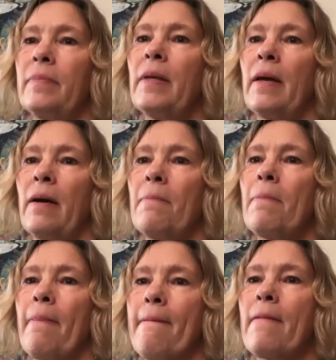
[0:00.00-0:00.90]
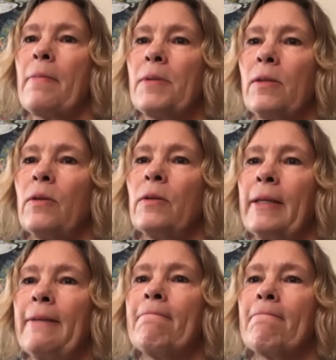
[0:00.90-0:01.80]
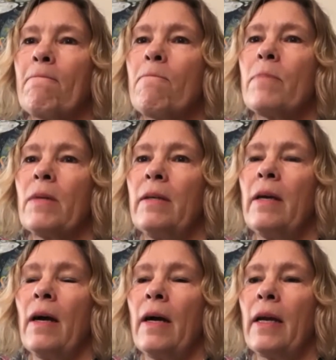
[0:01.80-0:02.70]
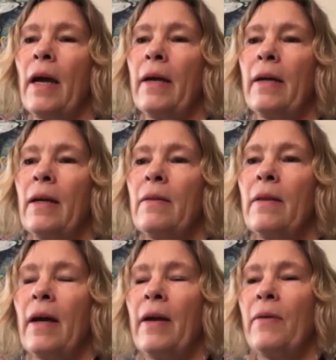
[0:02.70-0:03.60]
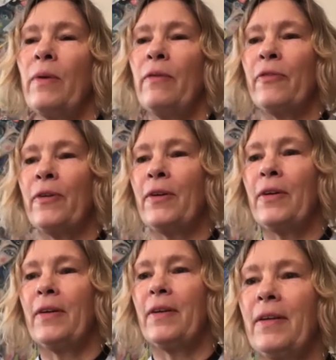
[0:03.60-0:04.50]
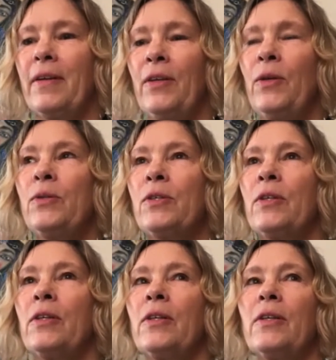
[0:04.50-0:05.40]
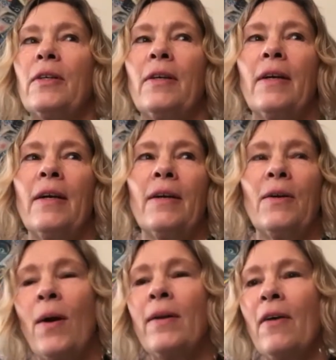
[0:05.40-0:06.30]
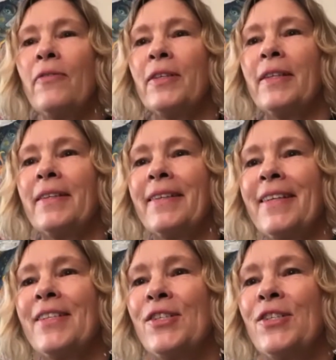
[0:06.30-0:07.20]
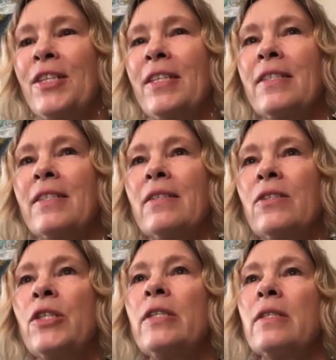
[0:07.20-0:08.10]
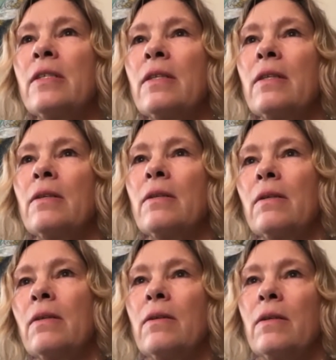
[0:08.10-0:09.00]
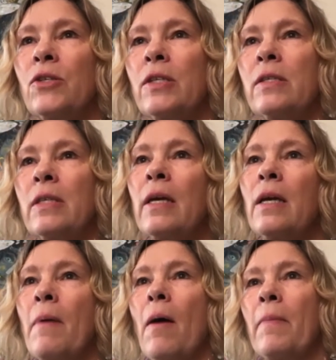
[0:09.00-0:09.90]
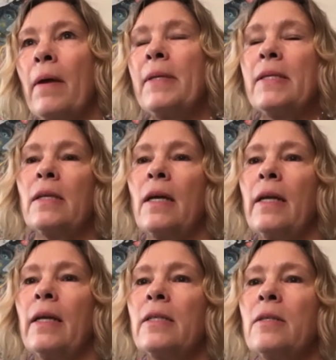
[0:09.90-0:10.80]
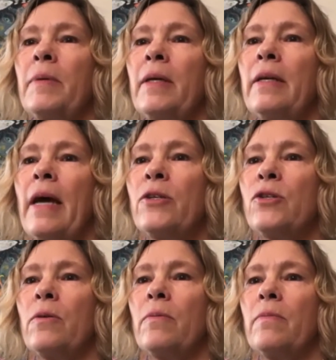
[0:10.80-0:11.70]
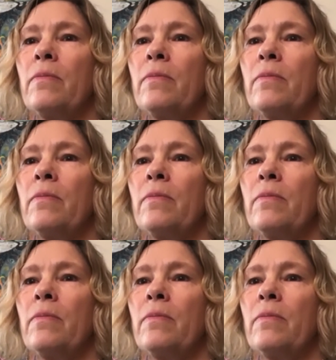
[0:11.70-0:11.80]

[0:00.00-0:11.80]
Yeah, absolutely. Yeah. And I refer you to her quite often, because she's thinking about maybe studying to be a naturopath.